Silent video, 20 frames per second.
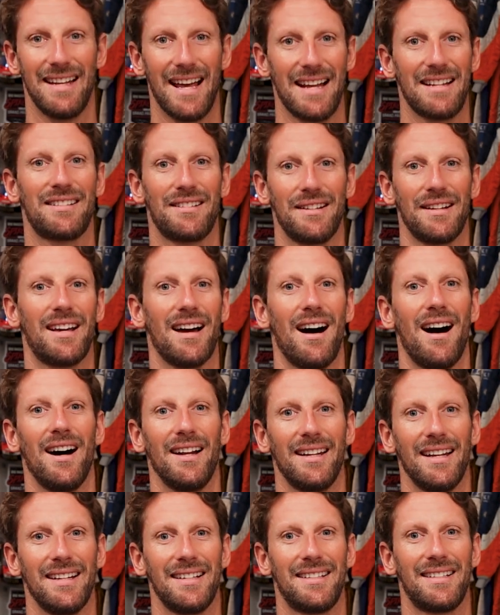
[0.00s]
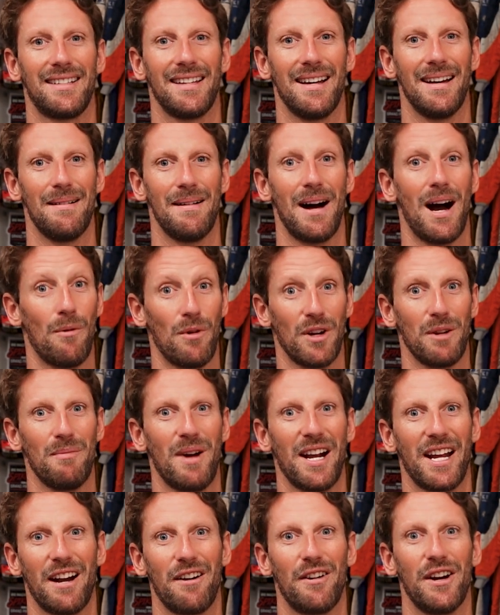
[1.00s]
That's the car that I want in
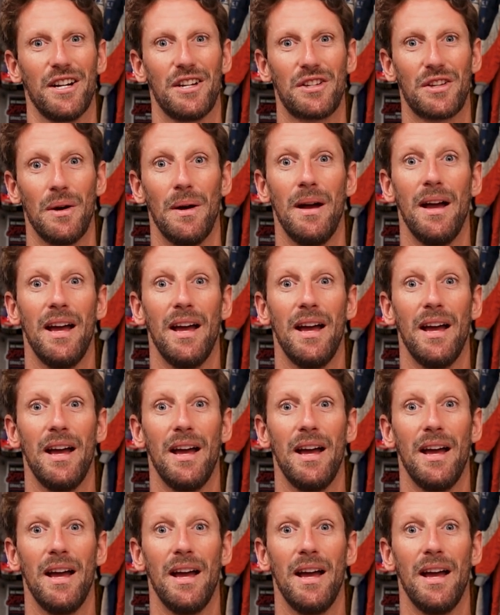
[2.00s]
my garage. So